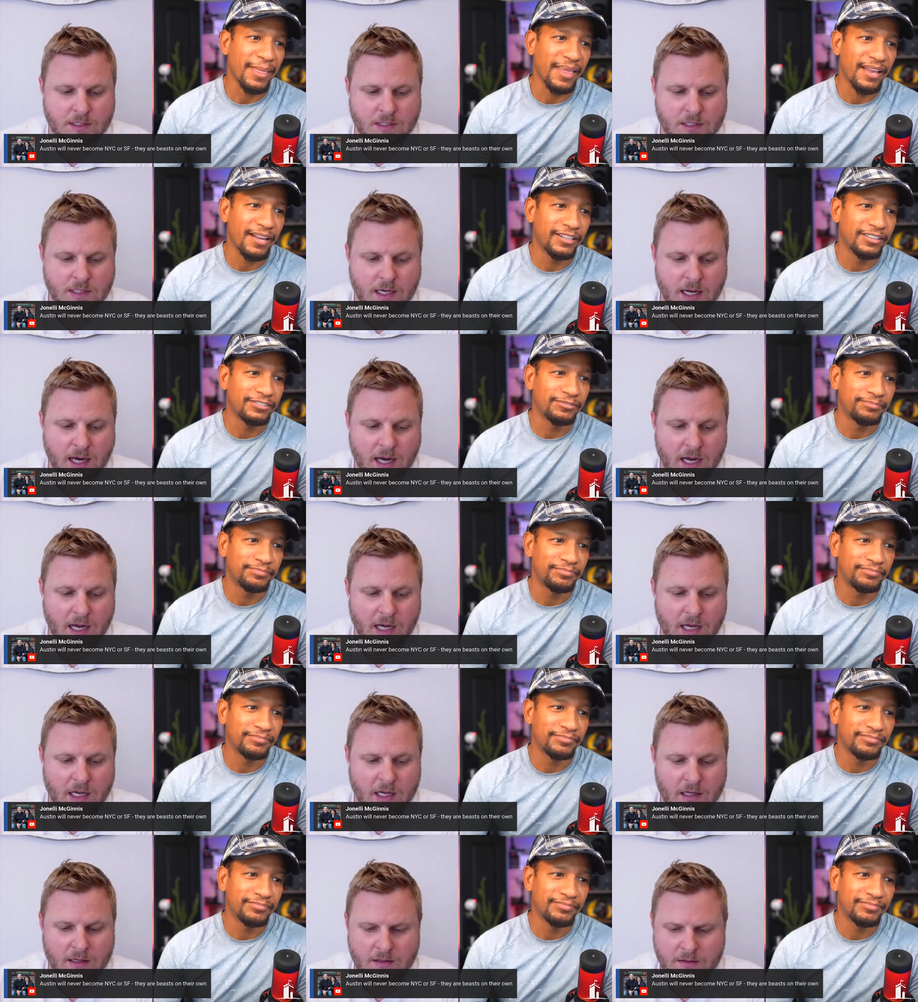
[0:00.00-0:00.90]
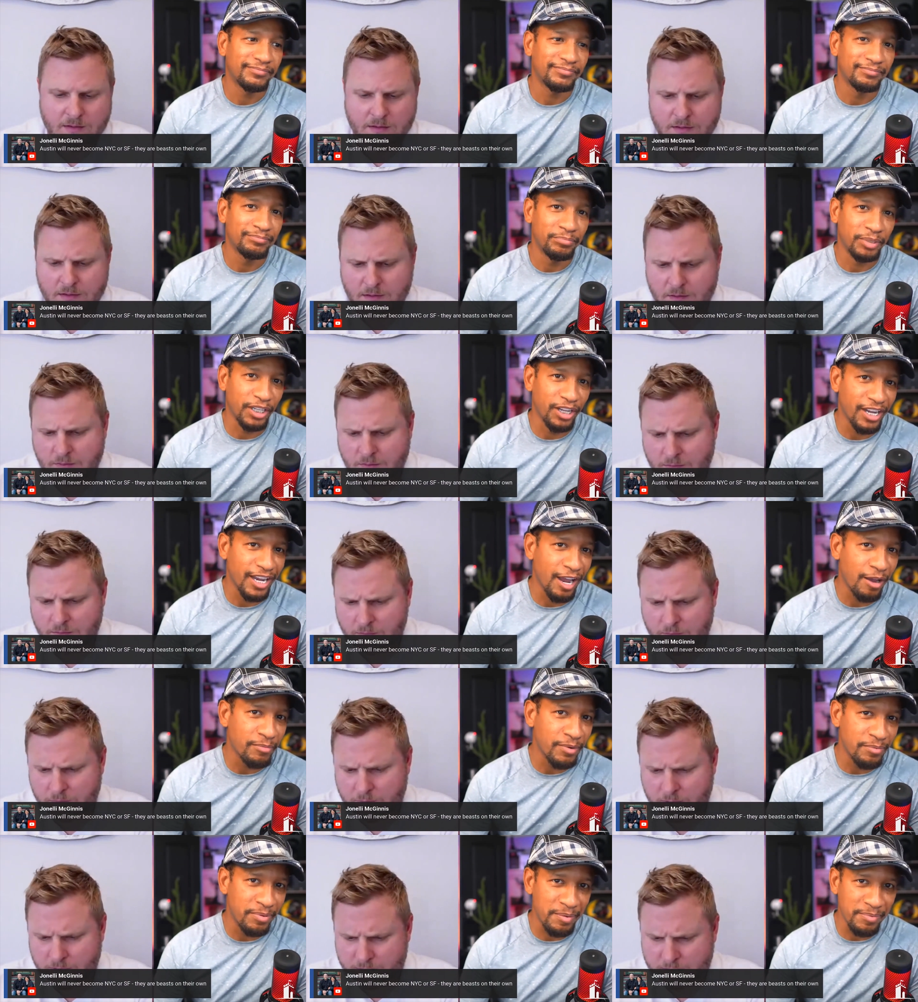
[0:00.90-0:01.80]
Speaker 1: Uh, but look
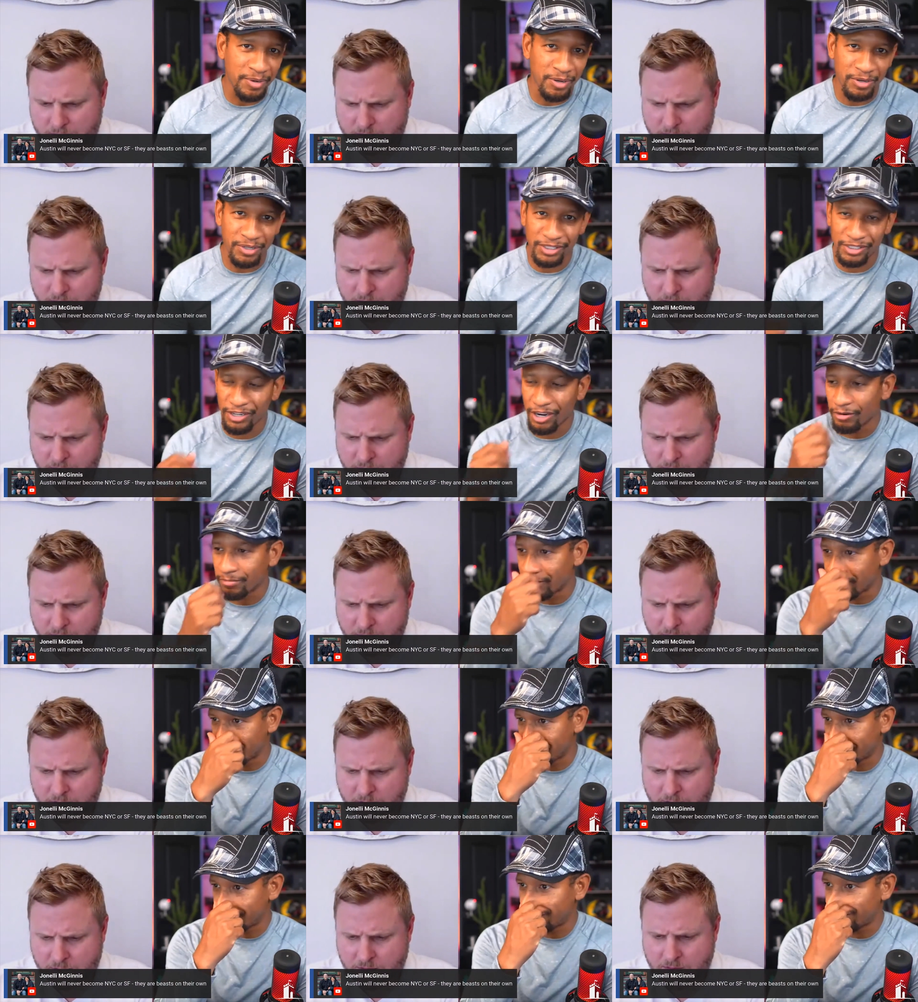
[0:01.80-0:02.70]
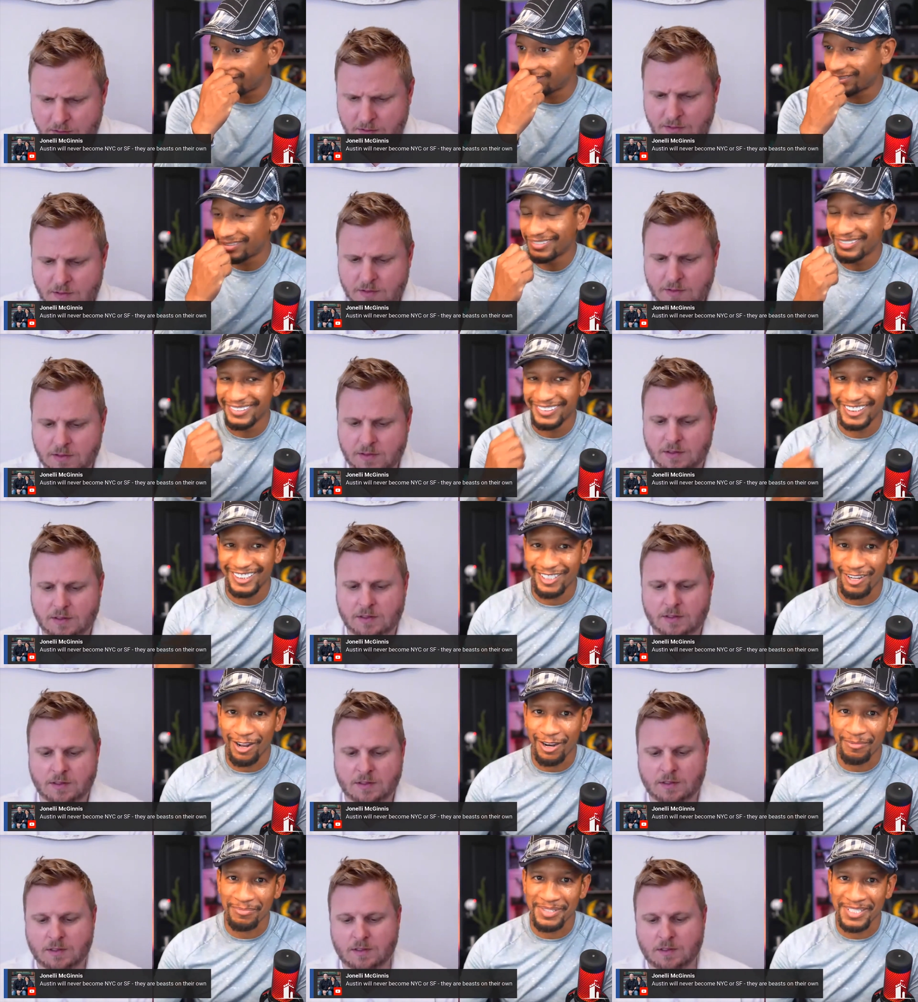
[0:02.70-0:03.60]
at how many people go to Starbucks.
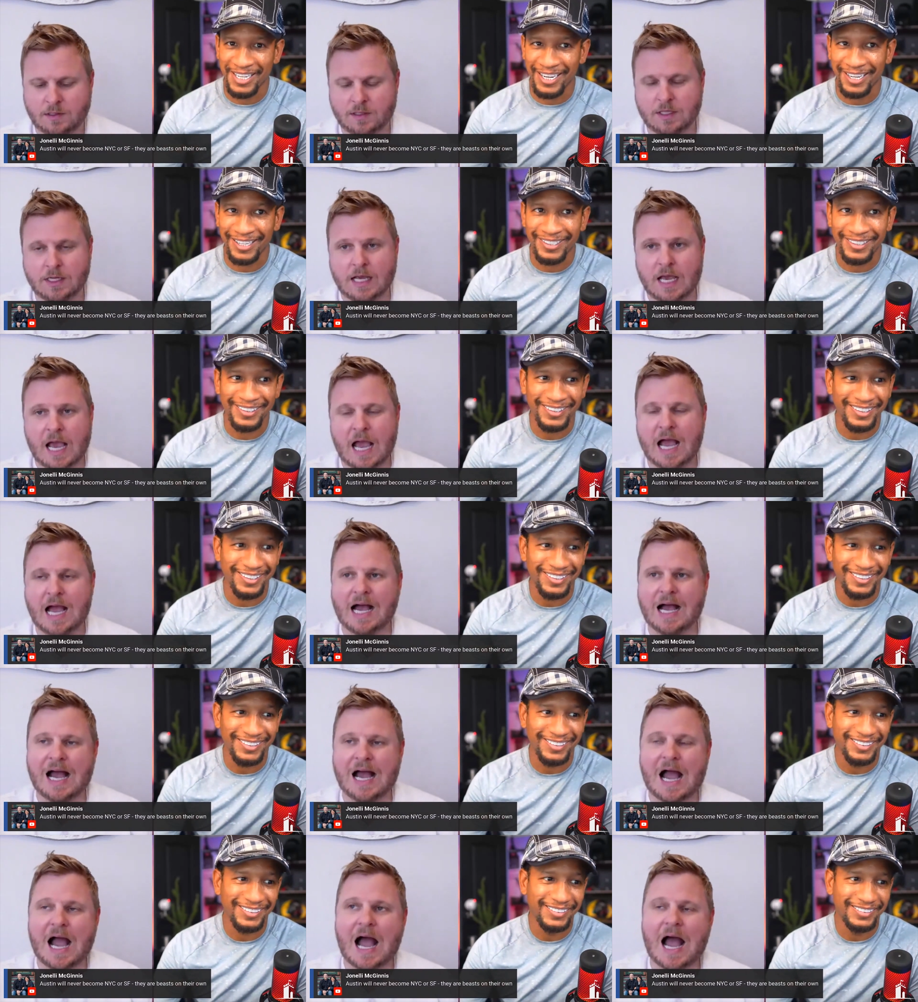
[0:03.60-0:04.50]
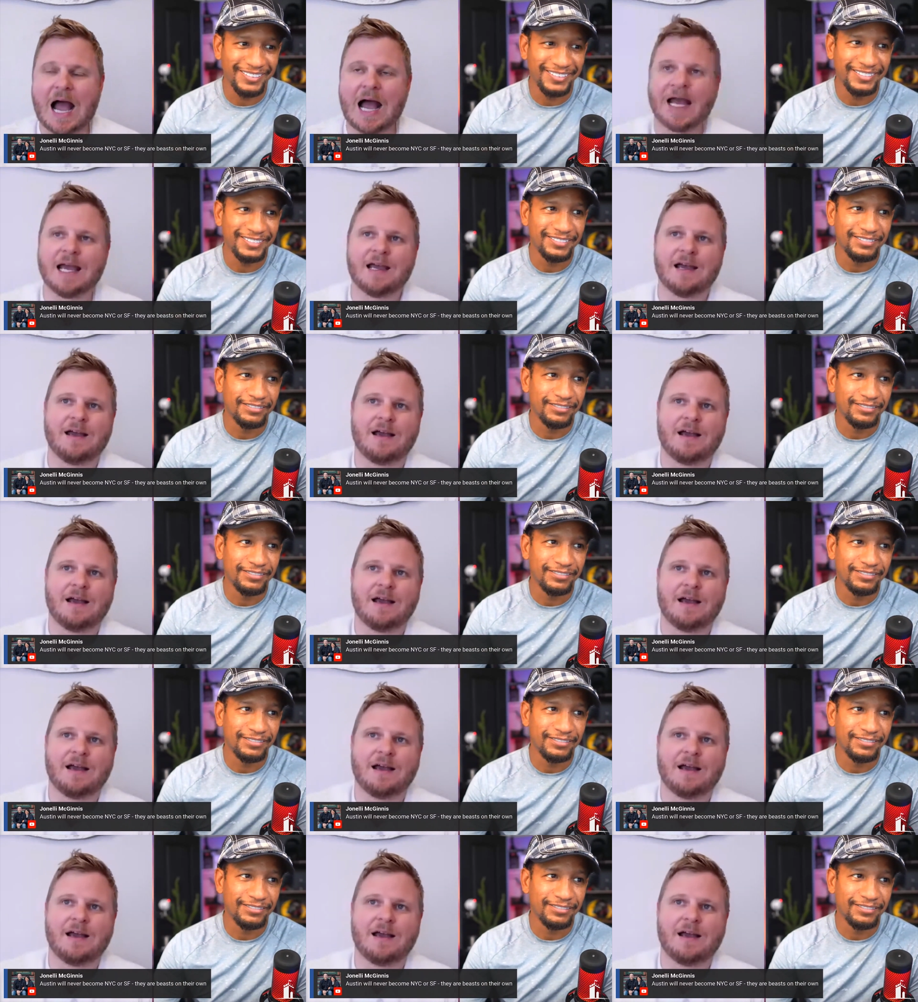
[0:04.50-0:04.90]
Is all I'm saying. I,